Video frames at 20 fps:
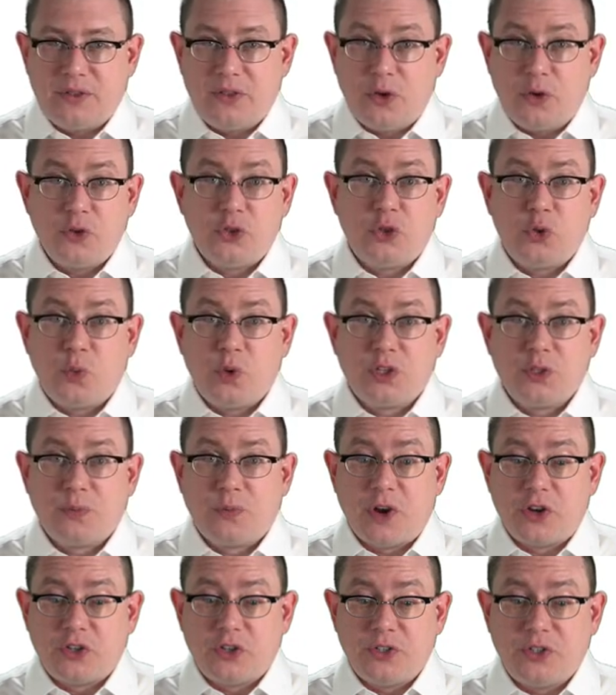Those two
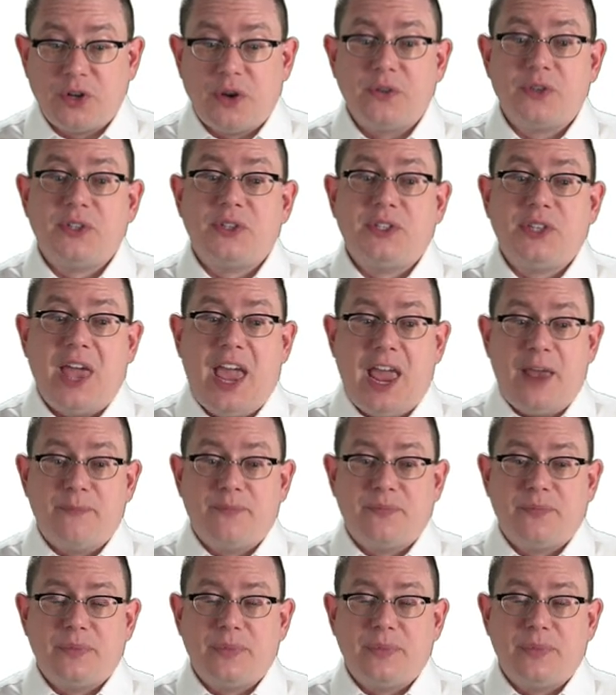expressions are the same.